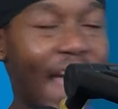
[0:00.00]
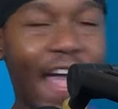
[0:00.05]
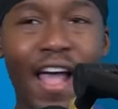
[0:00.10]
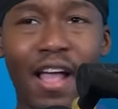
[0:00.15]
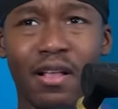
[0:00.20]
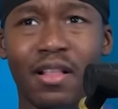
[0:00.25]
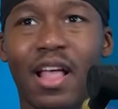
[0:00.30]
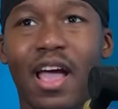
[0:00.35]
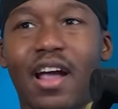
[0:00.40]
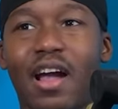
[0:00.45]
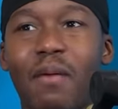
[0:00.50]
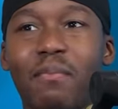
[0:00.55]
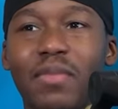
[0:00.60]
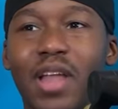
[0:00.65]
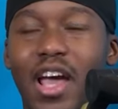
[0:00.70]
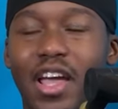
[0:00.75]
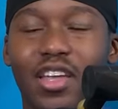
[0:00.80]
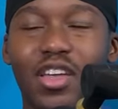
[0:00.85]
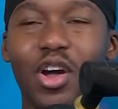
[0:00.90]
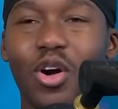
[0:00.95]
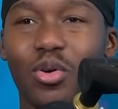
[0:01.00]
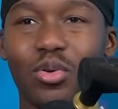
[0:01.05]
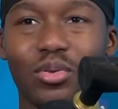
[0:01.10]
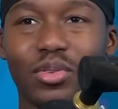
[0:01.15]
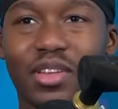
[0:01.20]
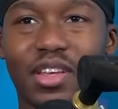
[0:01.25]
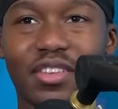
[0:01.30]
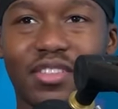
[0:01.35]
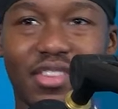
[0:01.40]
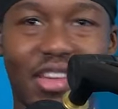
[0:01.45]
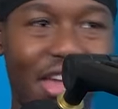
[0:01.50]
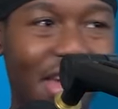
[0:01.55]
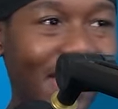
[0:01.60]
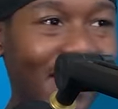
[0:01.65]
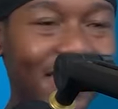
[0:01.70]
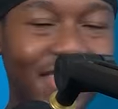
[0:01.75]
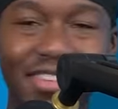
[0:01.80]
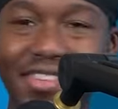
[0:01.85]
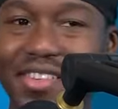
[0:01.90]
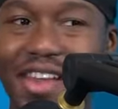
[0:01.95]
Yeah, like I'm like, yo, his
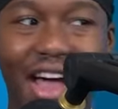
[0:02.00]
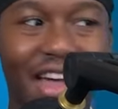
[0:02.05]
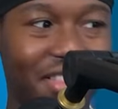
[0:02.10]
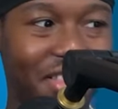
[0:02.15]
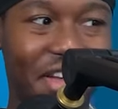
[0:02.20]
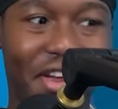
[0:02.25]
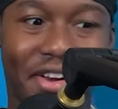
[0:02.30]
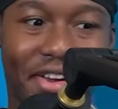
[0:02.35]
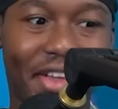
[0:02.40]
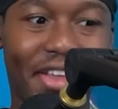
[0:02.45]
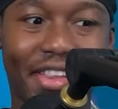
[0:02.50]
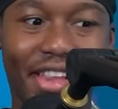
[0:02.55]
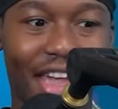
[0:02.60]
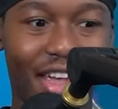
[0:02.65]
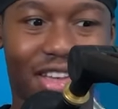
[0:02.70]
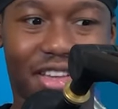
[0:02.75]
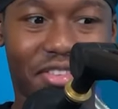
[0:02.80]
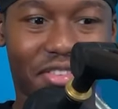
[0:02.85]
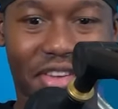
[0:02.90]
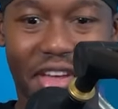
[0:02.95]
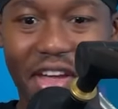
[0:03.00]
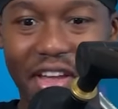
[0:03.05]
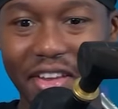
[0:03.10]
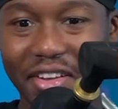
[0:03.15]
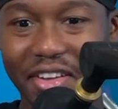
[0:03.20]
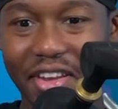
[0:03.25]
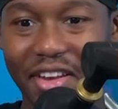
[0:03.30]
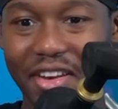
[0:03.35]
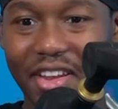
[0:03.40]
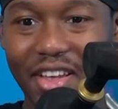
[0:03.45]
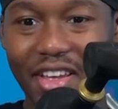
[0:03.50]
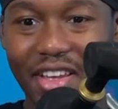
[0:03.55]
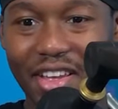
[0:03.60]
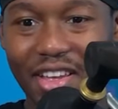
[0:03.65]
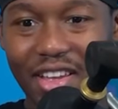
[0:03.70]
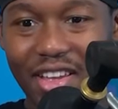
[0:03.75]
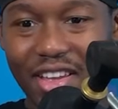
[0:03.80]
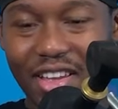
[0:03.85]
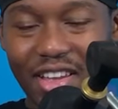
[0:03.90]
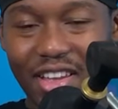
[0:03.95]
kid's not there, like his kids and
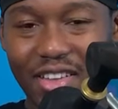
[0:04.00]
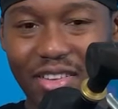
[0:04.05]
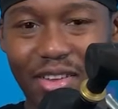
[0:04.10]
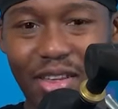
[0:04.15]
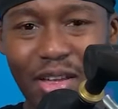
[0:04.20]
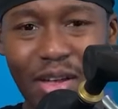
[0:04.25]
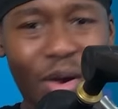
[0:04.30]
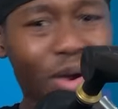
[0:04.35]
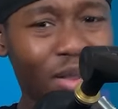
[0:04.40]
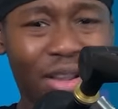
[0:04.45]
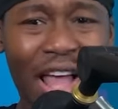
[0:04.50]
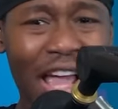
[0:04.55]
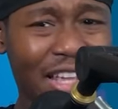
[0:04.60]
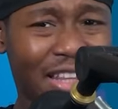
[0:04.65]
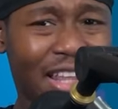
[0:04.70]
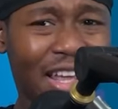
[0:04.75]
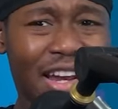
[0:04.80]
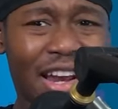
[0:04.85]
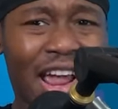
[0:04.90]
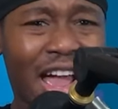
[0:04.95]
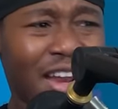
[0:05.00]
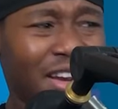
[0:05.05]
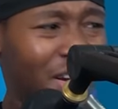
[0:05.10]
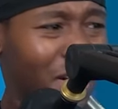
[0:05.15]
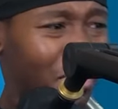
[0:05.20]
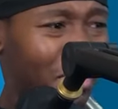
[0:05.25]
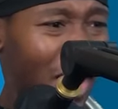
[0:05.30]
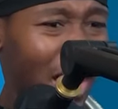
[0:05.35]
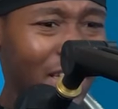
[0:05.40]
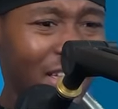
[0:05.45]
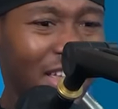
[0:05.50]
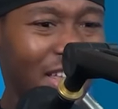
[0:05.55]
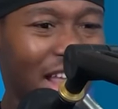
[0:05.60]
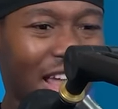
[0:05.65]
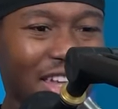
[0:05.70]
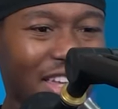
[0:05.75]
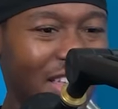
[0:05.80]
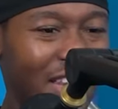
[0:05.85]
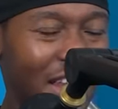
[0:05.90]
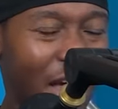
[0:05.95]
it's like did it end up like
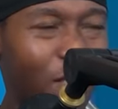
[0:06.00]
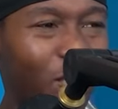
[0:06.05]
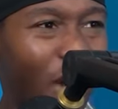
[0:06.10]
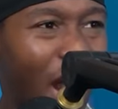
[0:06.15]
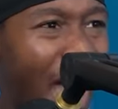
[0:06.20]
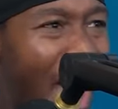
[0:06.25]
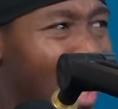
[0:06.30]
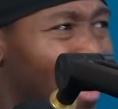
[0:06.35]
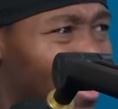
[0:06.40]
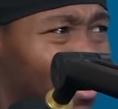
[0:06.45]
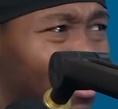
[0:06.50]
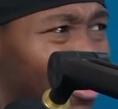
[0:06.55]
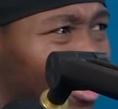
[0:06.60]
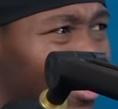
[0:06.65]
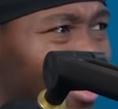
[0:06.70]
like he never had him or